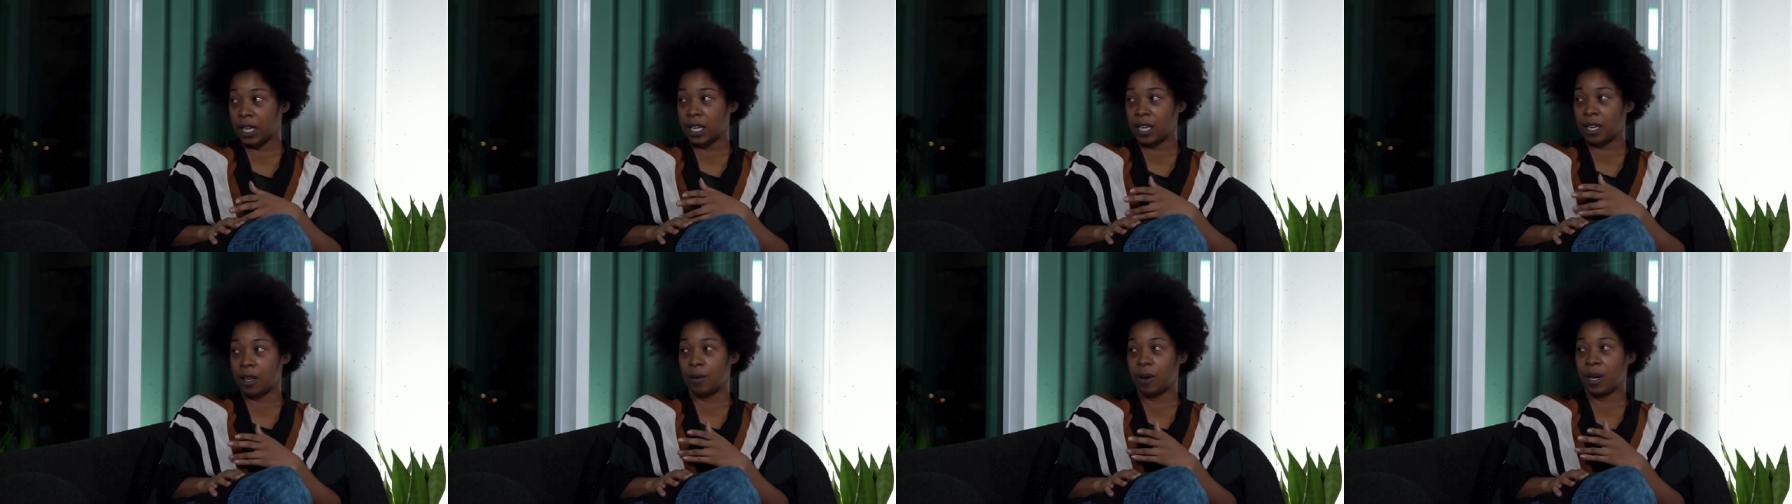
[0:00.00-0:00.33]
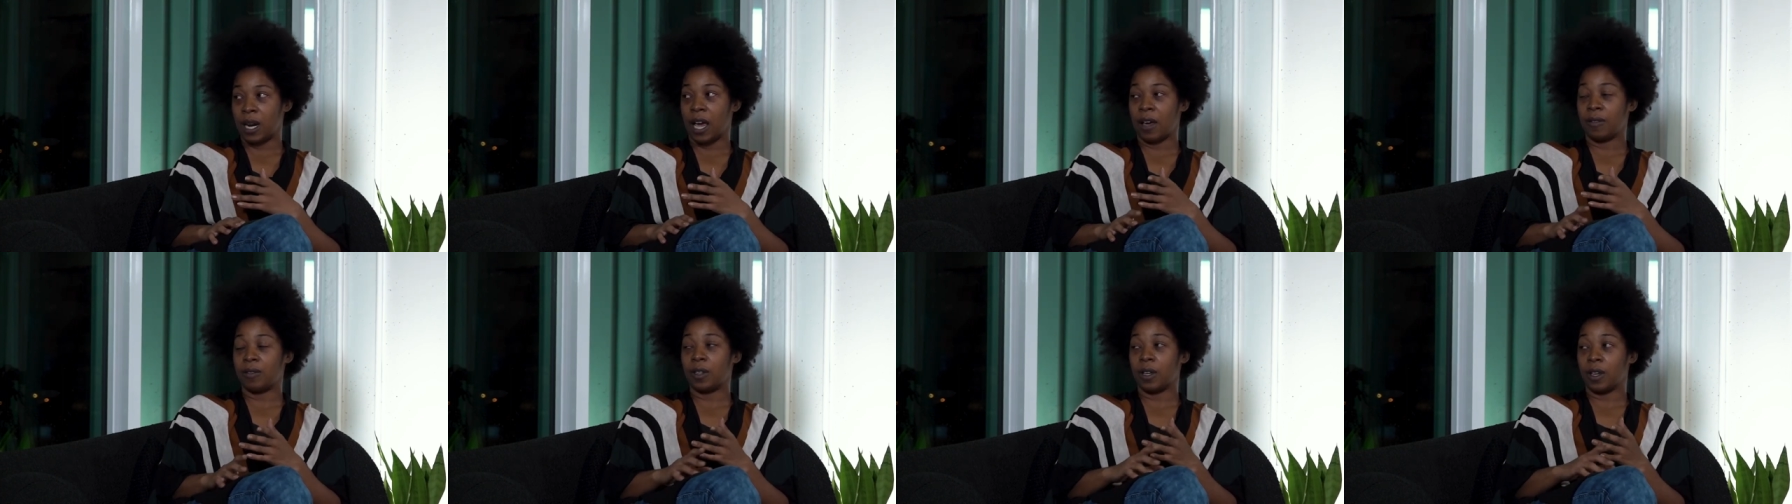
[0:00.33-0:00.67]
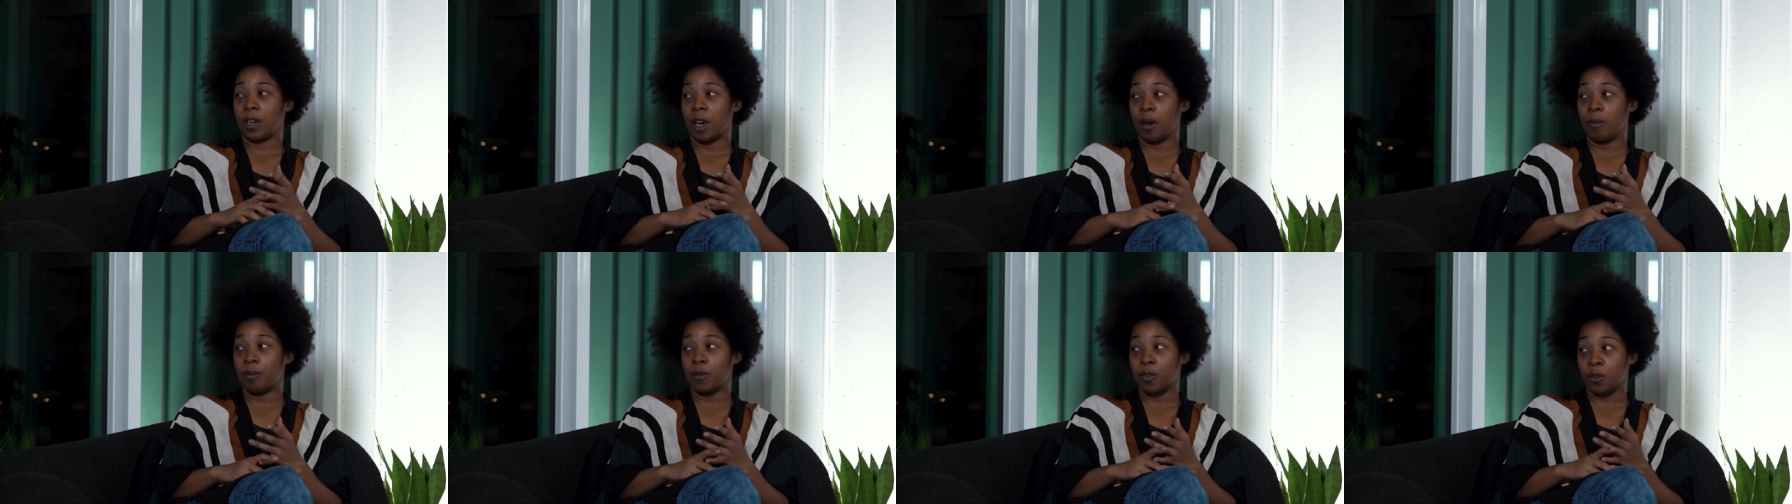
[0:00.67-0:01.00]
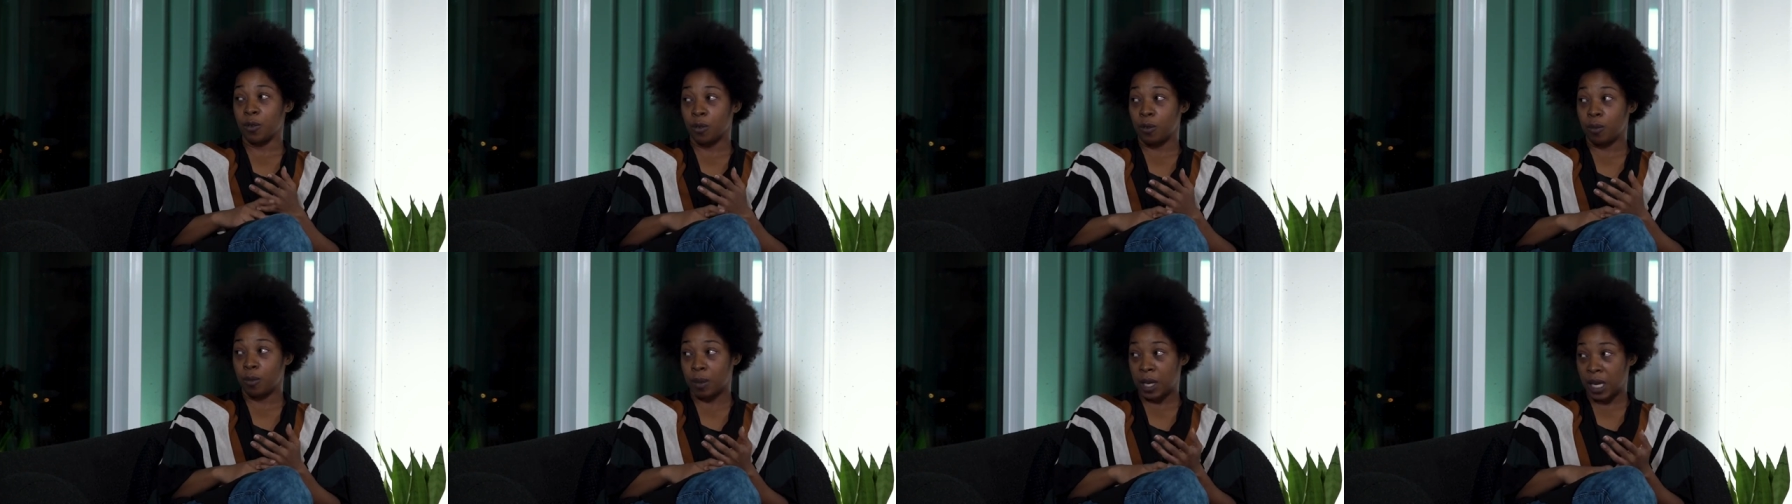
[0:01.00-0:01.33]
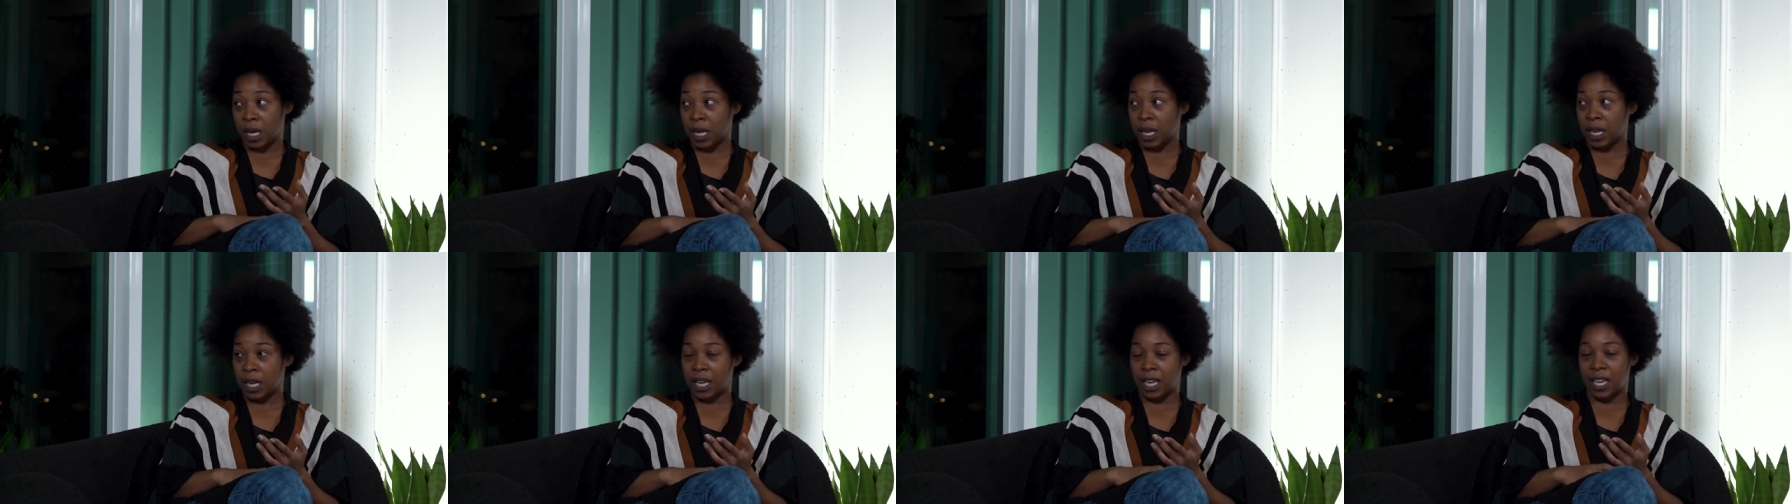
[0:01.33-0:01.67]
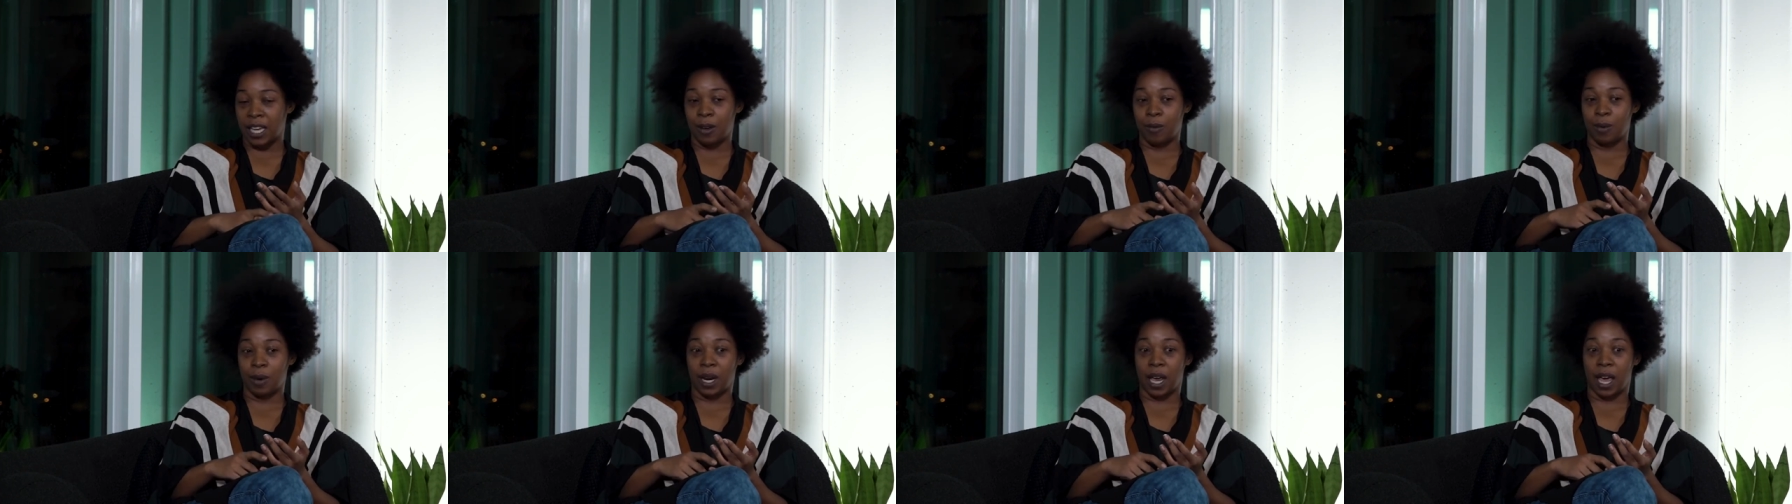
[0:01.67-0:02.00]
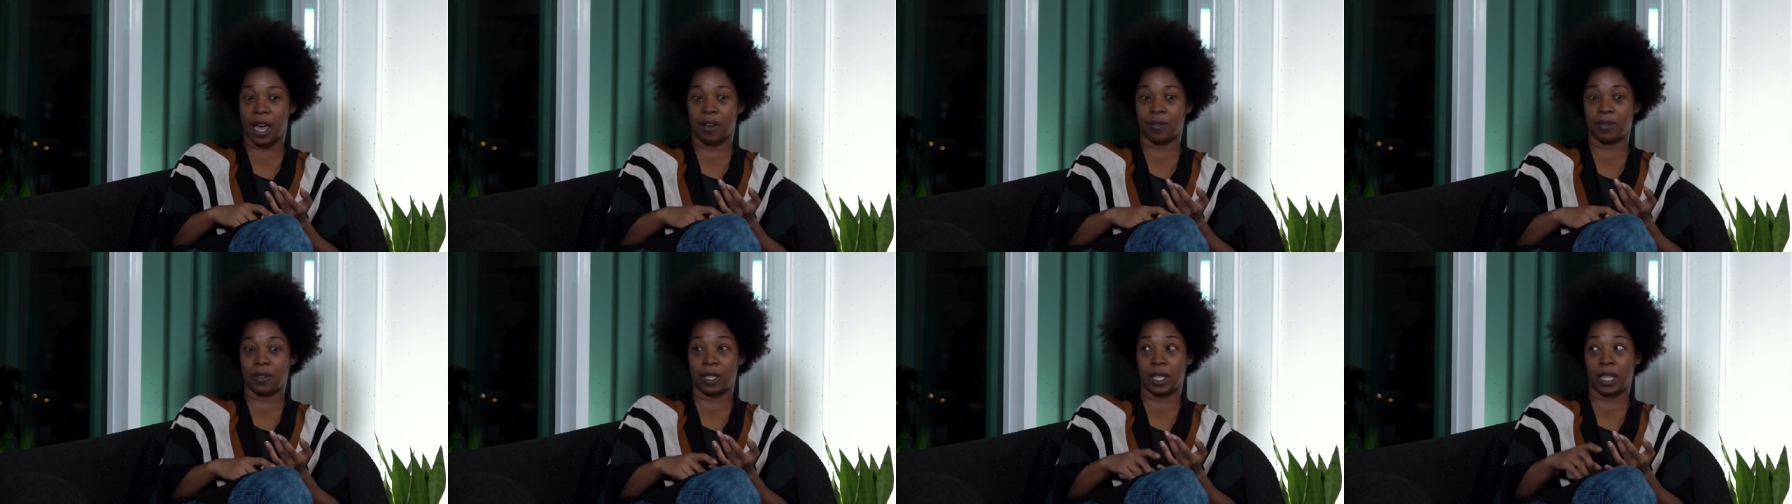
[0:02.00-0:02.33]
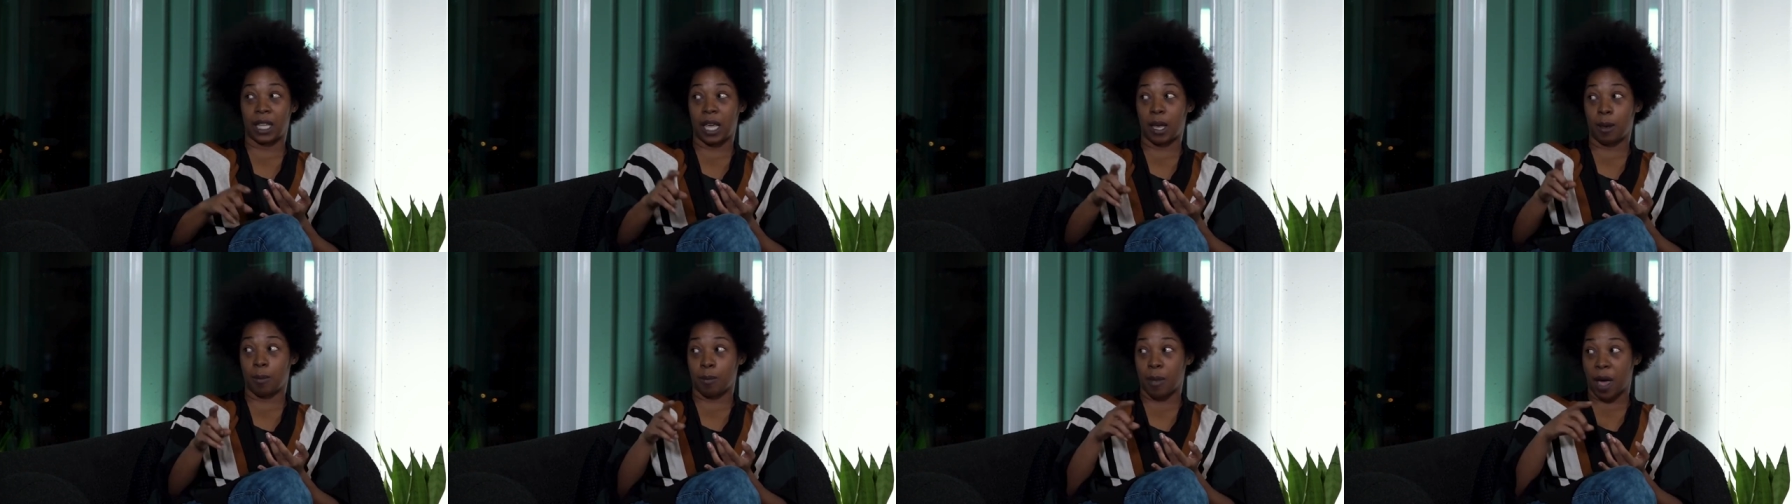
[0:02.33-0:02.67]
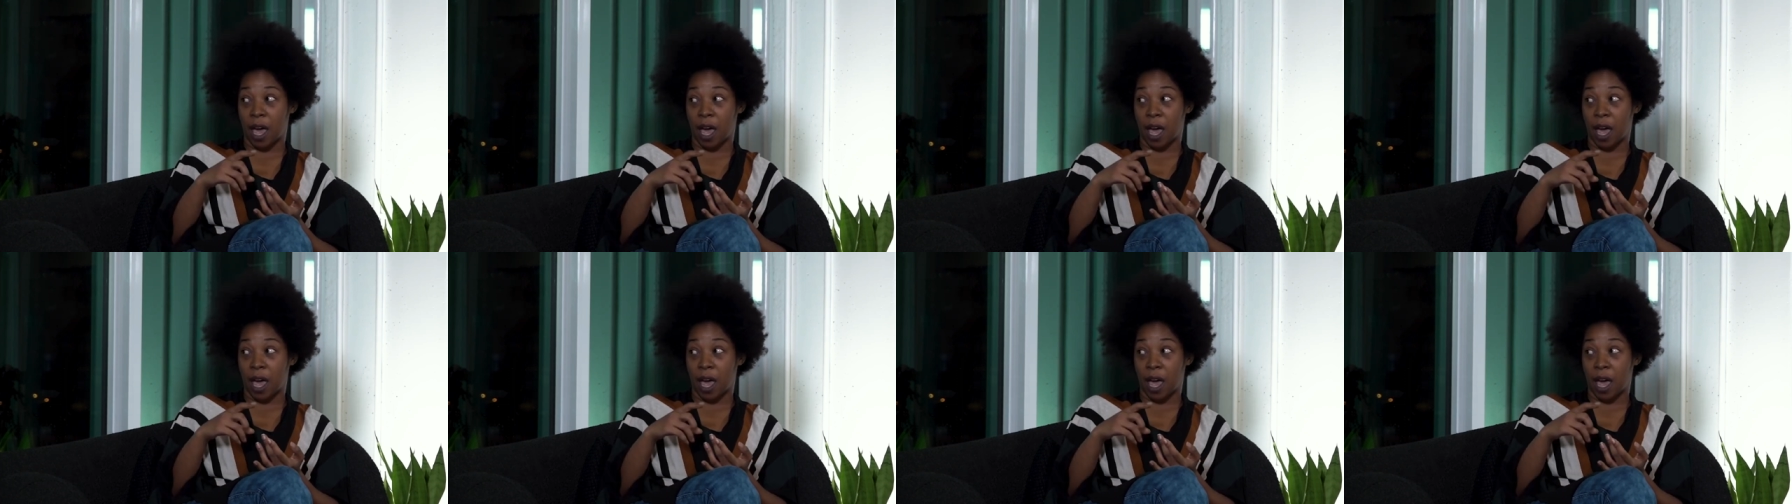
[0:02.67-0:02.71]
He would have to come through me. He would have to like